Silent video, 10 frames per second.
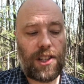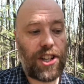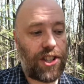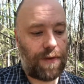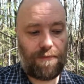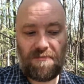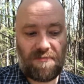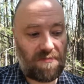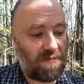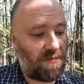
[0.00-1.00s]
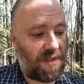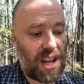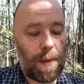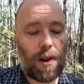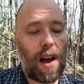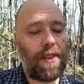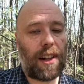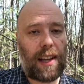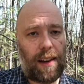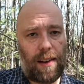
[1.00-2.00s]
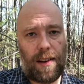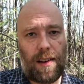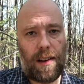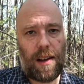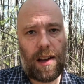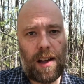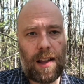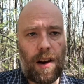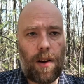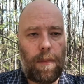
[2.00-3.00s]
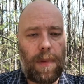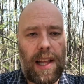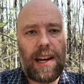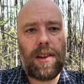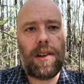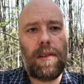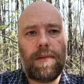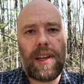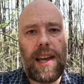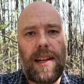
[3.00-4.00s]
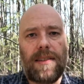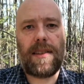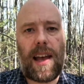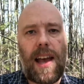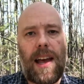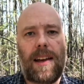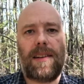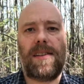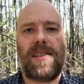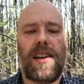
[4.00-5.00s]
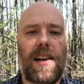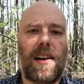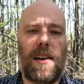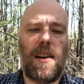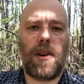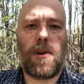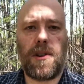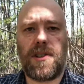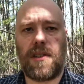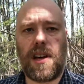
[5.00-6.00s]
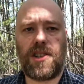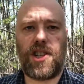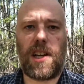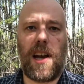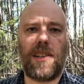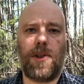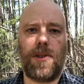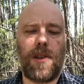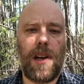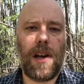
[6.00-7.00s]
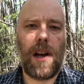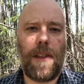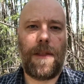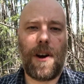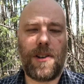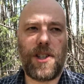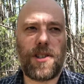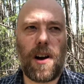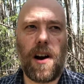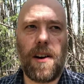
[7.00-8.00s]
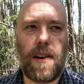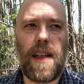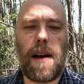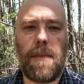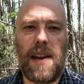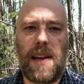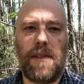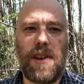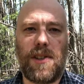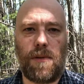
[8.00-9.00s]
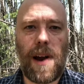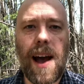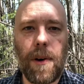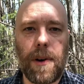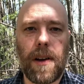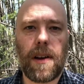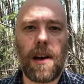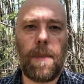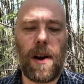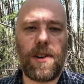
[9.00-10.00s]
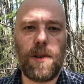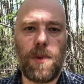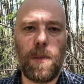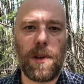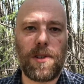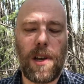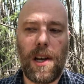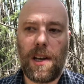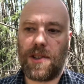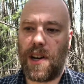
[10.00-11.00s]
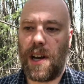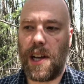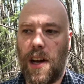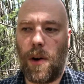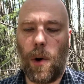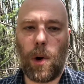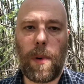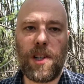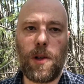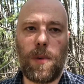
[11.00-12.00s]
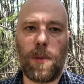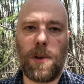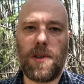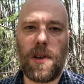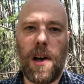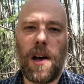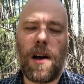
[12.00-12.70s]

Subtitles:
Just demographically. Millennial kids and, of course, us Gen Xers, there just aren't that many of us around compared to boomers. So now you got a whole bunch of boomers